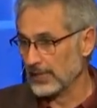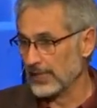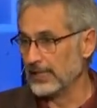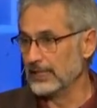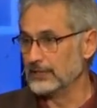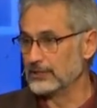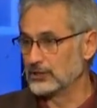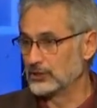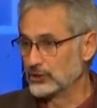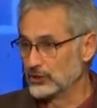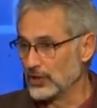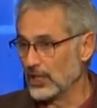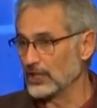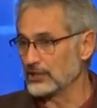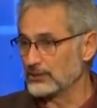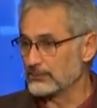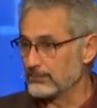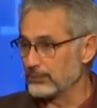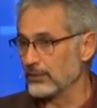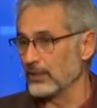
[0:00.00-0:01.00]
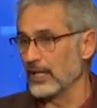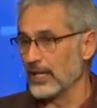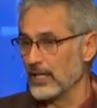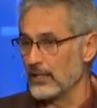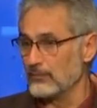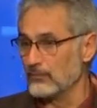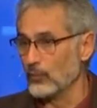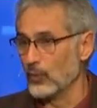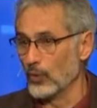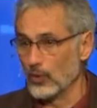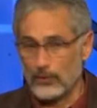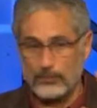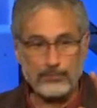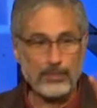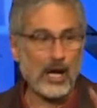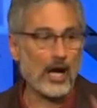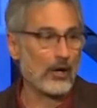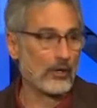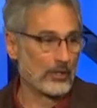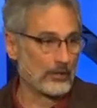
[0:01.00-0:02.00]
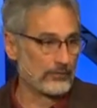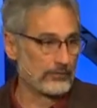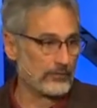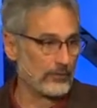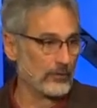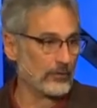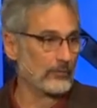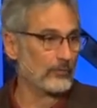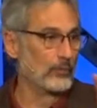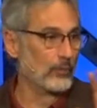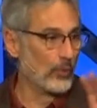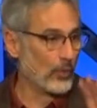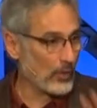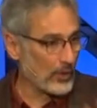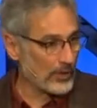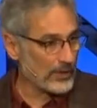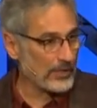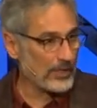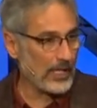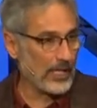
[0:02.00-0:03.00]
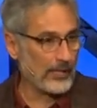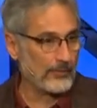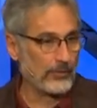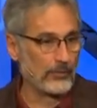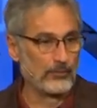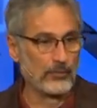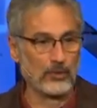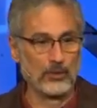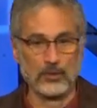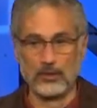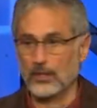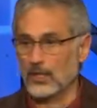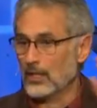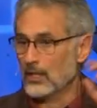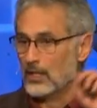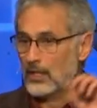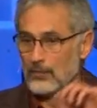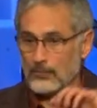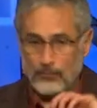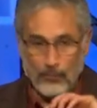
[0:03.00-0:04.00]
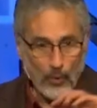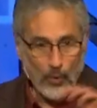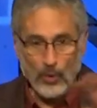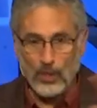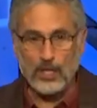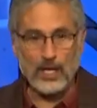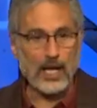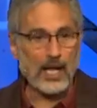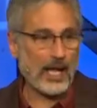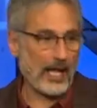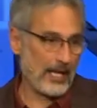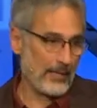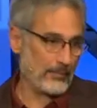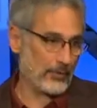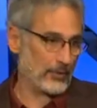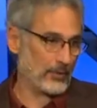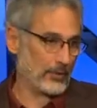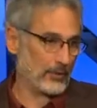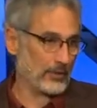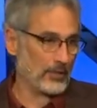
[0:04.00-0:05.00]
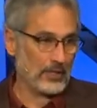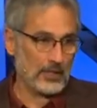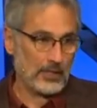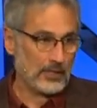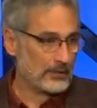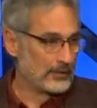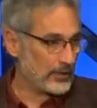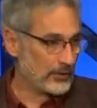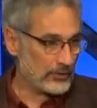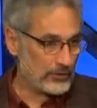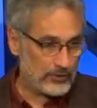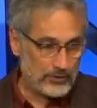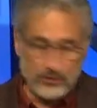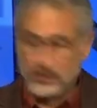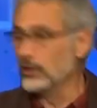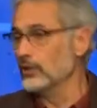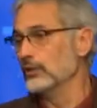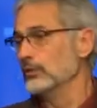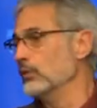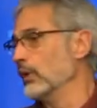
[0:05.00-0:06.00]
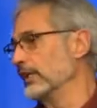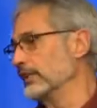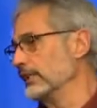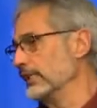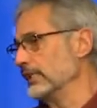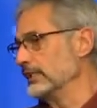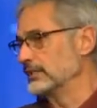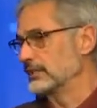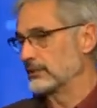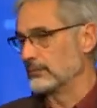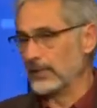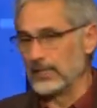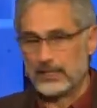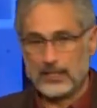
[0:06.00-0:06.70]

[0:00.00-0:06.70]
He's just plain more powerful, more capable, more able to do what needs to